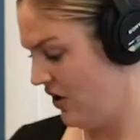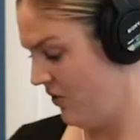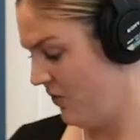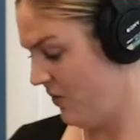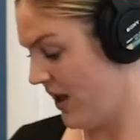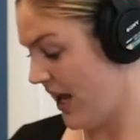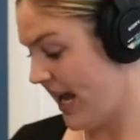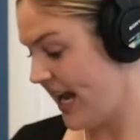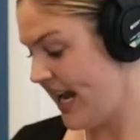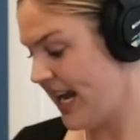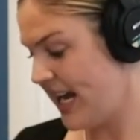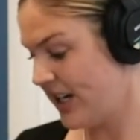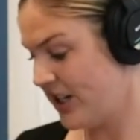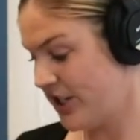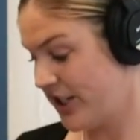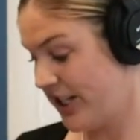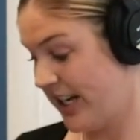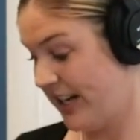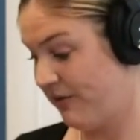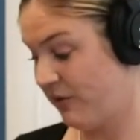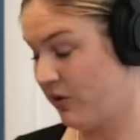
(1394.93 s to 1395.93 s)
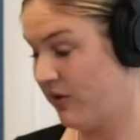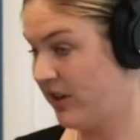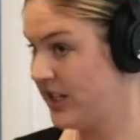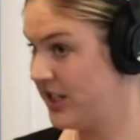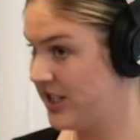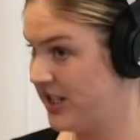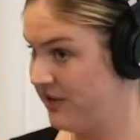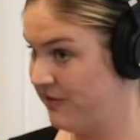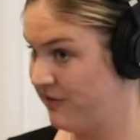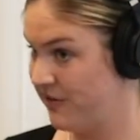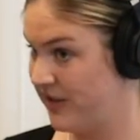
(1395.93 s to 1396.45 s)
Well, I actually have a
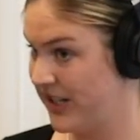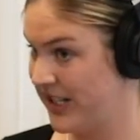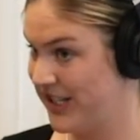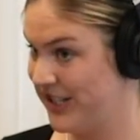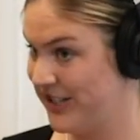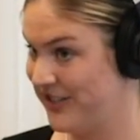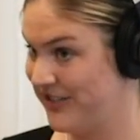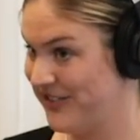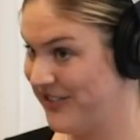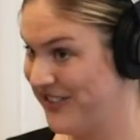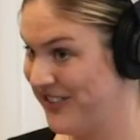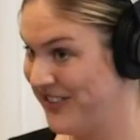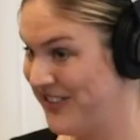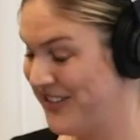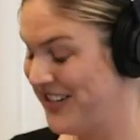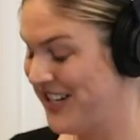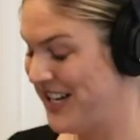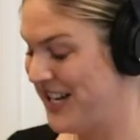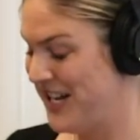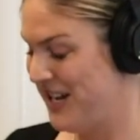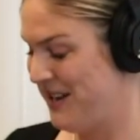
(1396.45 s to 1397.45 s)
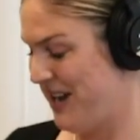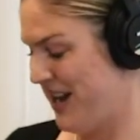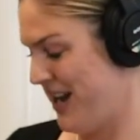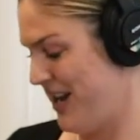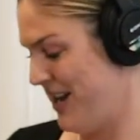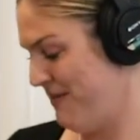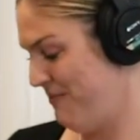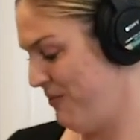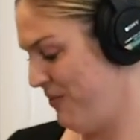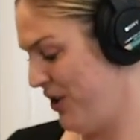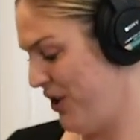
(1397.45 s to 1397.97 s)
question for you. Okay.
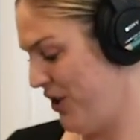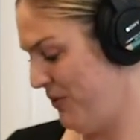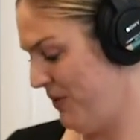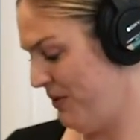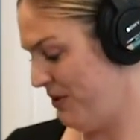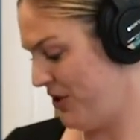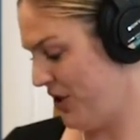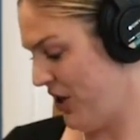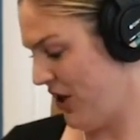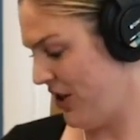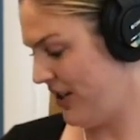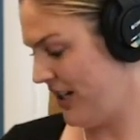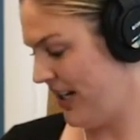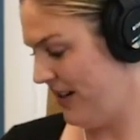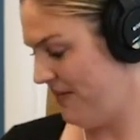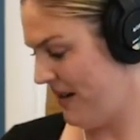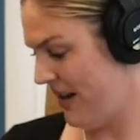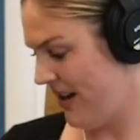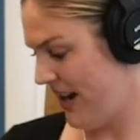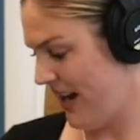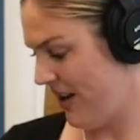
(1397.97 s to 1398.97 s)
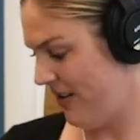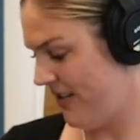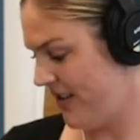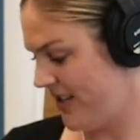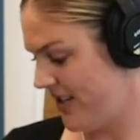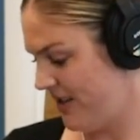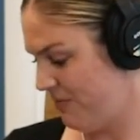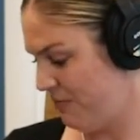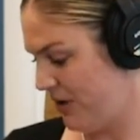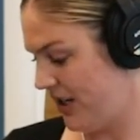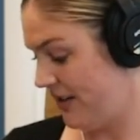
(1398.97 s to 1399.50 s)
Um, you know, we were talking about how this is
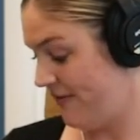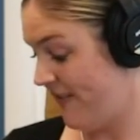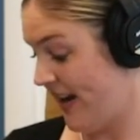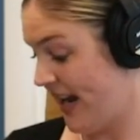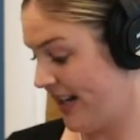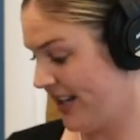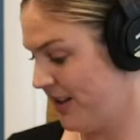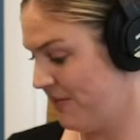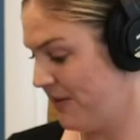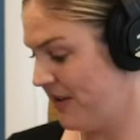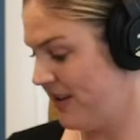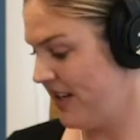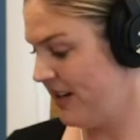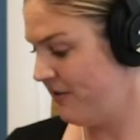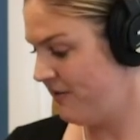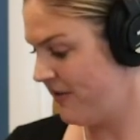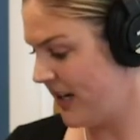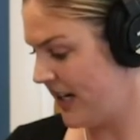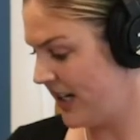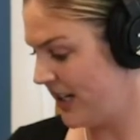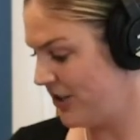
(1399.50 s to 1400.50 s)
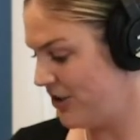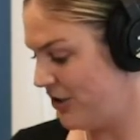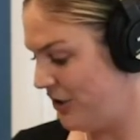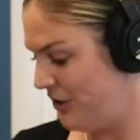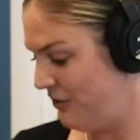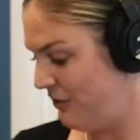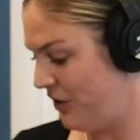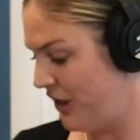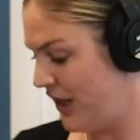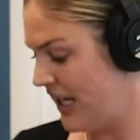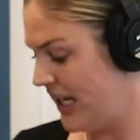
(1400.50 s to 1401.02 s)
pretty fact specific. Do you
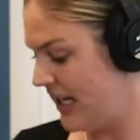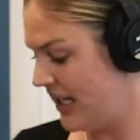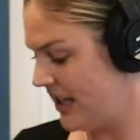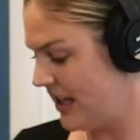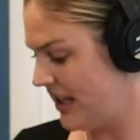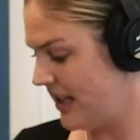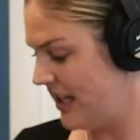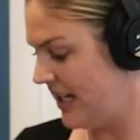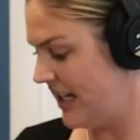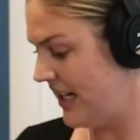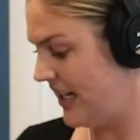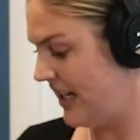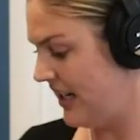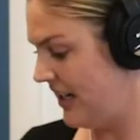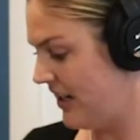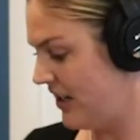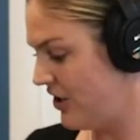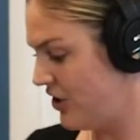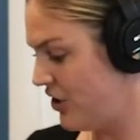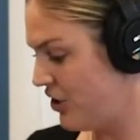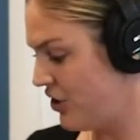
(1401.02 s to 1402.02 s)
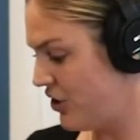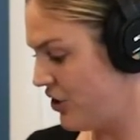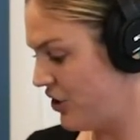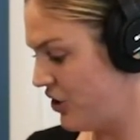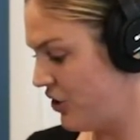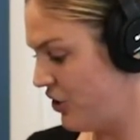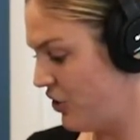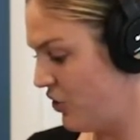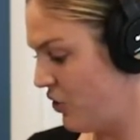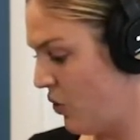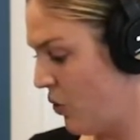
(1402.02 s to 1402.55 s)
think the
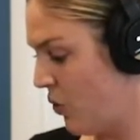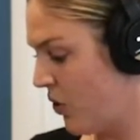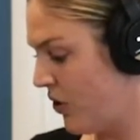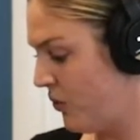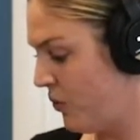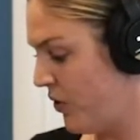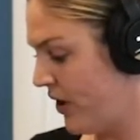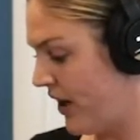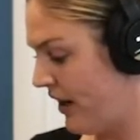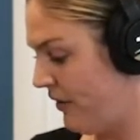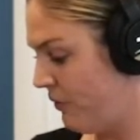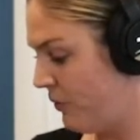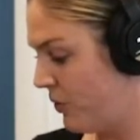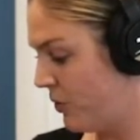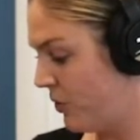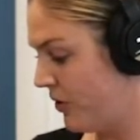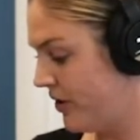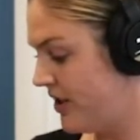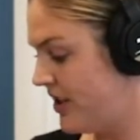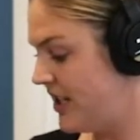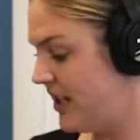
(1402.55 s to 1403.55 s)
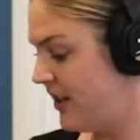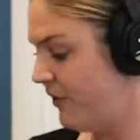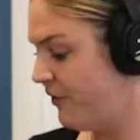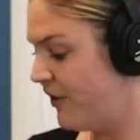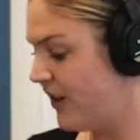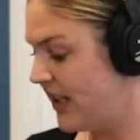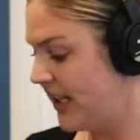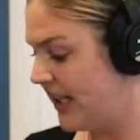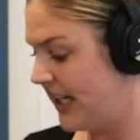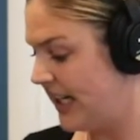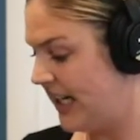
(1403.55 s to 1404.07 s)
court would have ruled
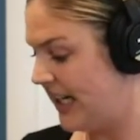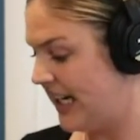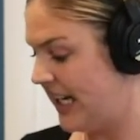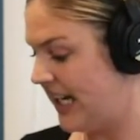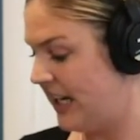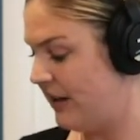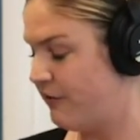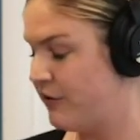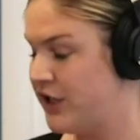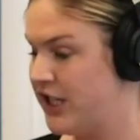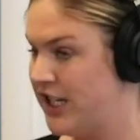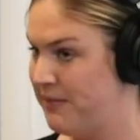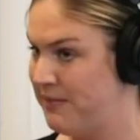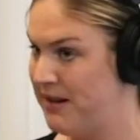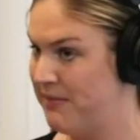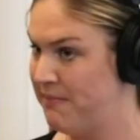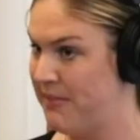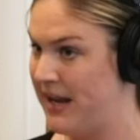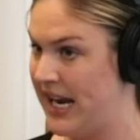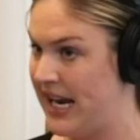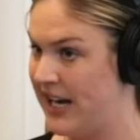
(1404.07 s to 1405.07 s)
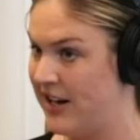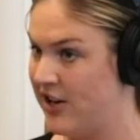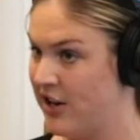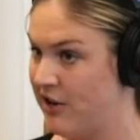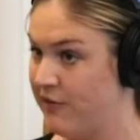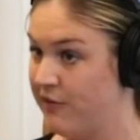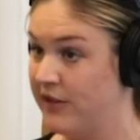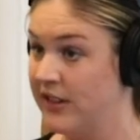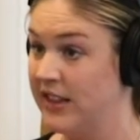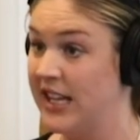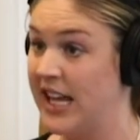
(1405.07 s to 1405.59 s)
differently if she had been paying off
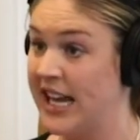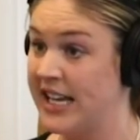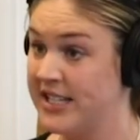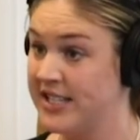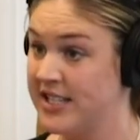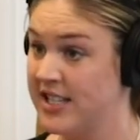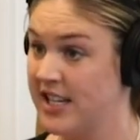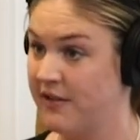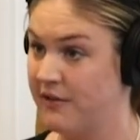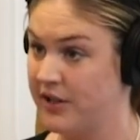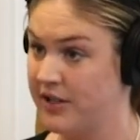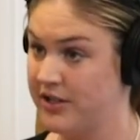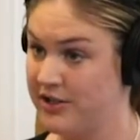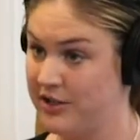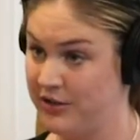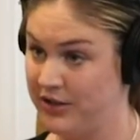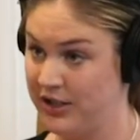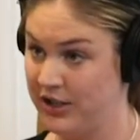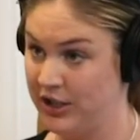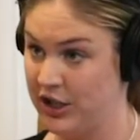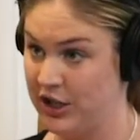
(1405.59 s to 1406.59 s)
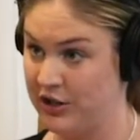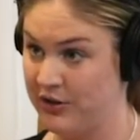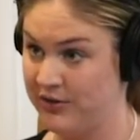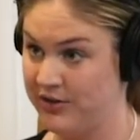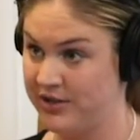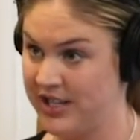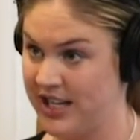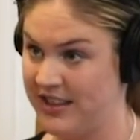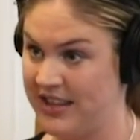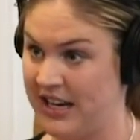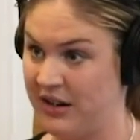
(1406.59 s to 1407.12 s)
less of her student loans
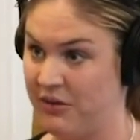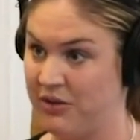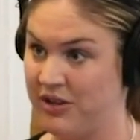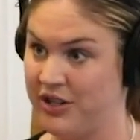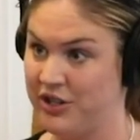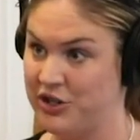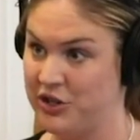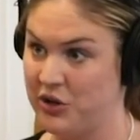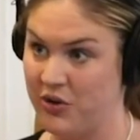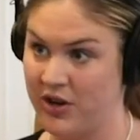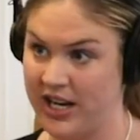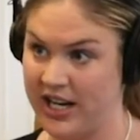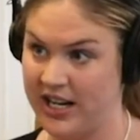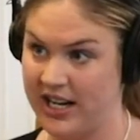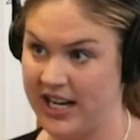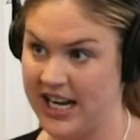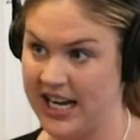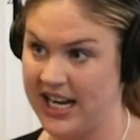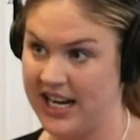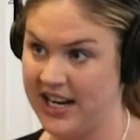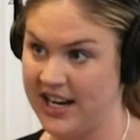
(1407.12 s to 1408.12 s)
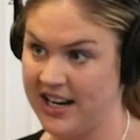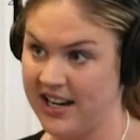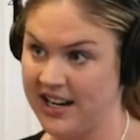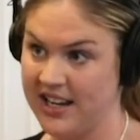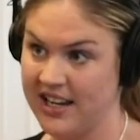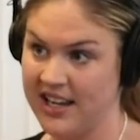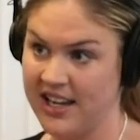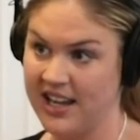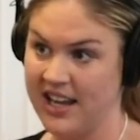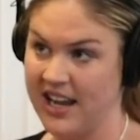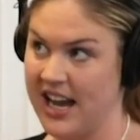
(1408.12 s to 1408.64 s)
and they were enjoying a
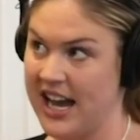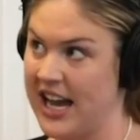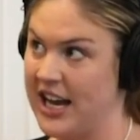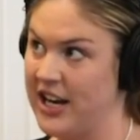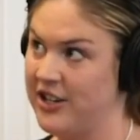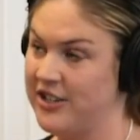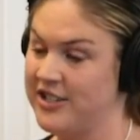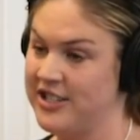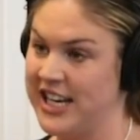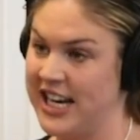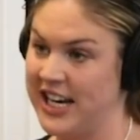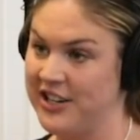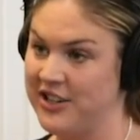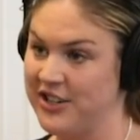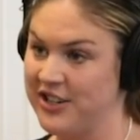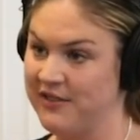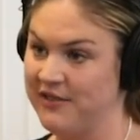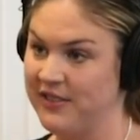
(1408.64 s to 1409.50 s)
higher standard of